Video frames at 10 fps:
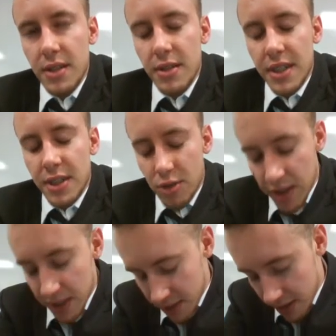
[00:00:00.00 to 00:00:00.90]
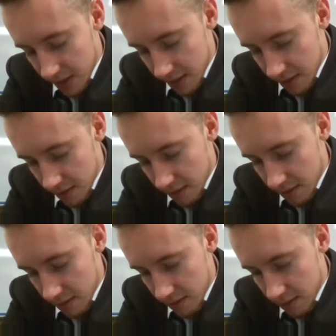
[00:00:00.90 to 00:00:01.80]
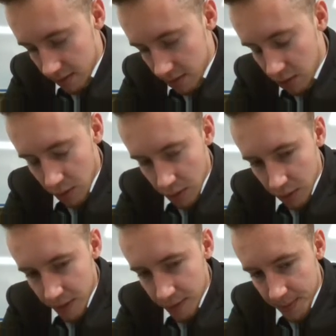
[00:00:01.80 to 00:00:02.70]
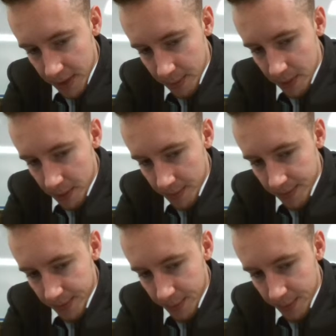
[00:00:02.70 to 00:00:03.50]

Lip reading: are an interesting group of people.